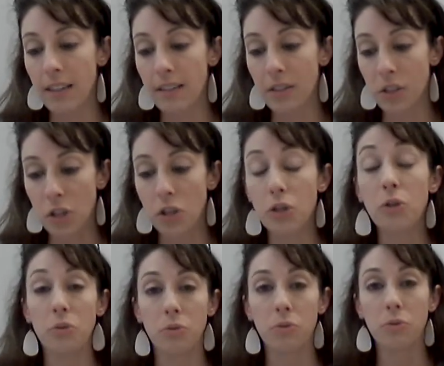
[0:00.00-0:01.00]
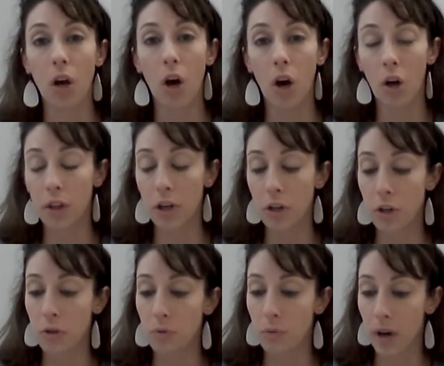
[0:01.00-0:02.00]
use all their
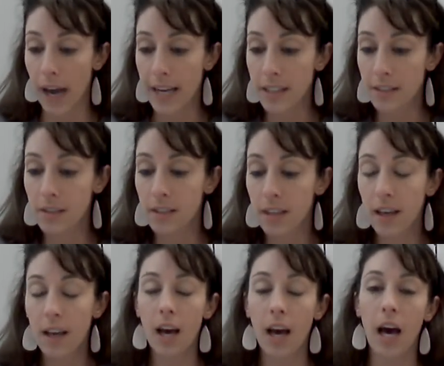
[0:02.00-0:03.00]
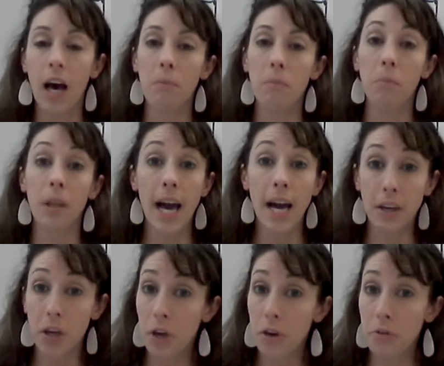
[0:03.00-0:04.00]
new rights. Black
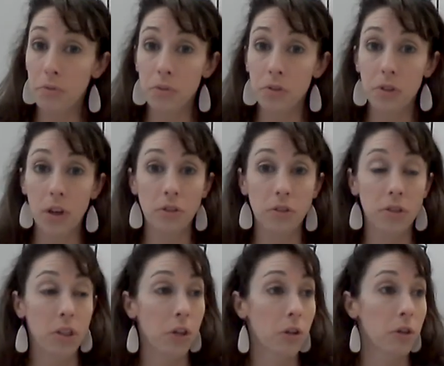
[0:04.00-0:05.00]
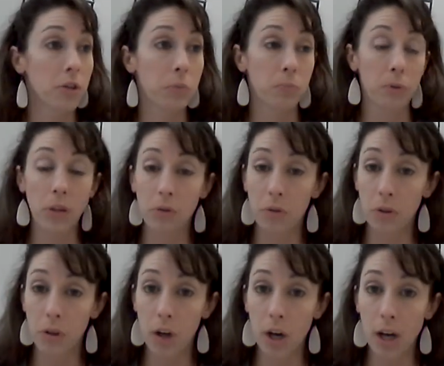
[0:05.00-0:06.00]
codes are still sprinkled
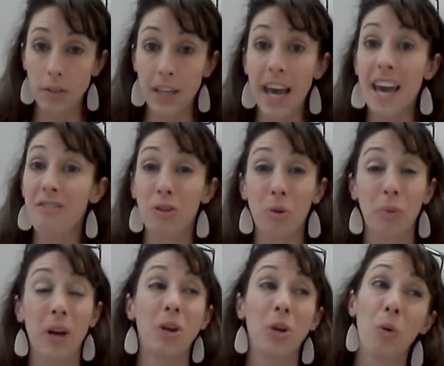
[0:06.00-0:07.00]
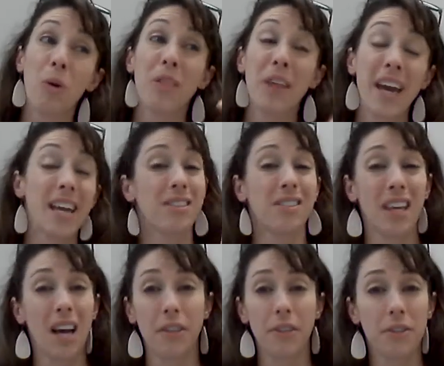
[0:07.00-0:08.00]
across everywhere, north and
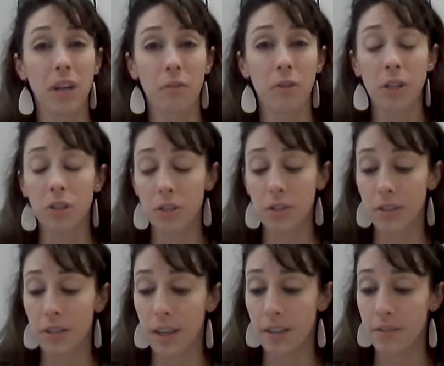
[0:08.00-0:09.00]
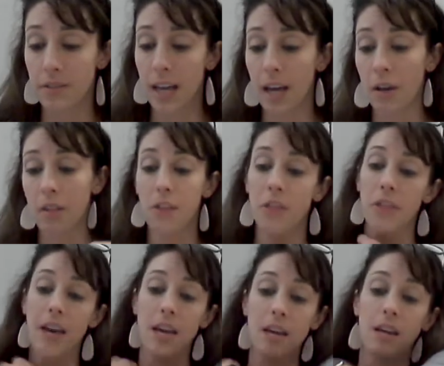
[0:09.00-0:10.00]
south. It's not really just a south
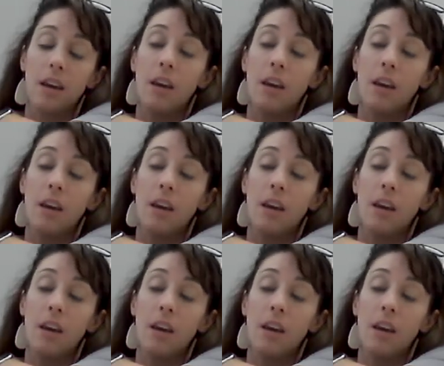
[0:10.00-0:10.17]
thing.